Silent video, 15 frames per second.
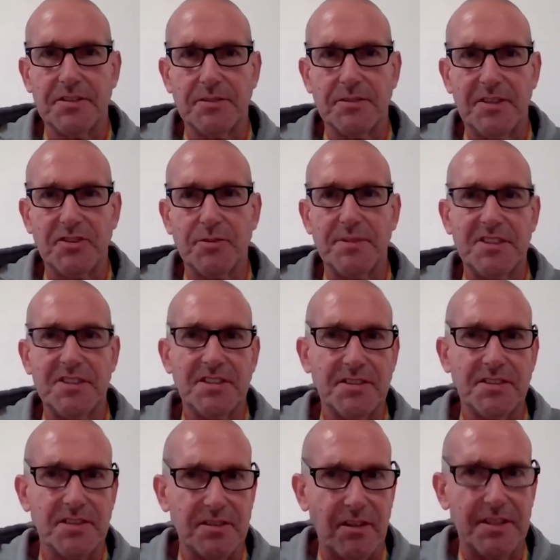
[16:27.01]
And when somebody says,
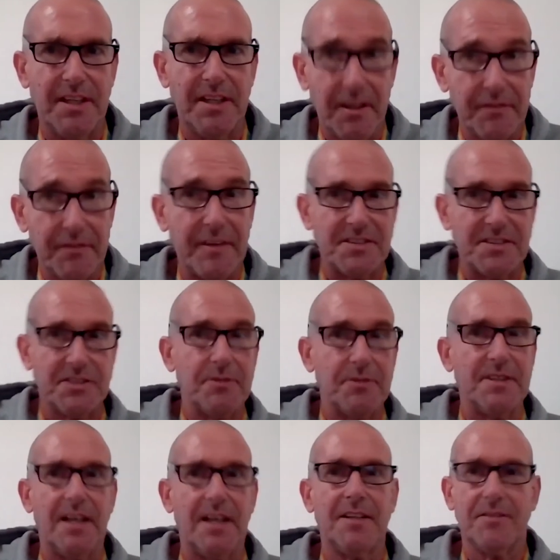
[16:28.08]
"I've got yeah, I fancy doing
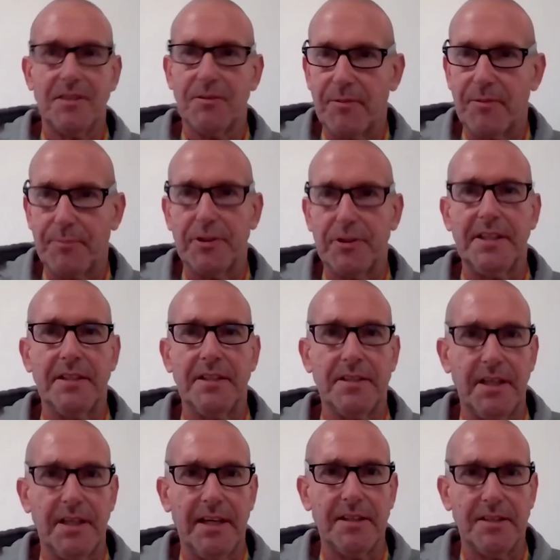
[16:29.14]
that," brilliant,
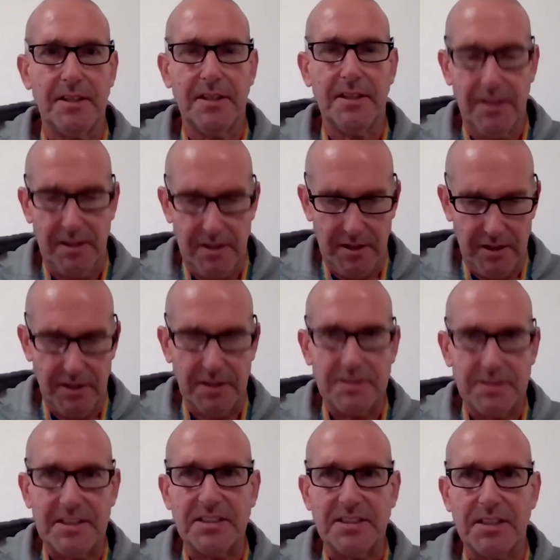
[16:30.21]
yeah. Uh,
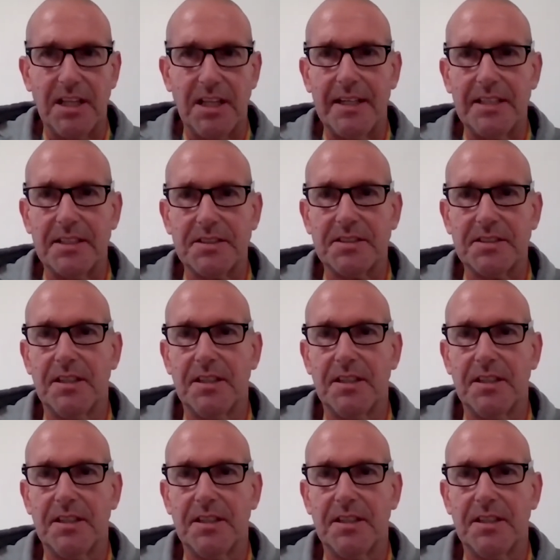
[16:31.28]
dislikes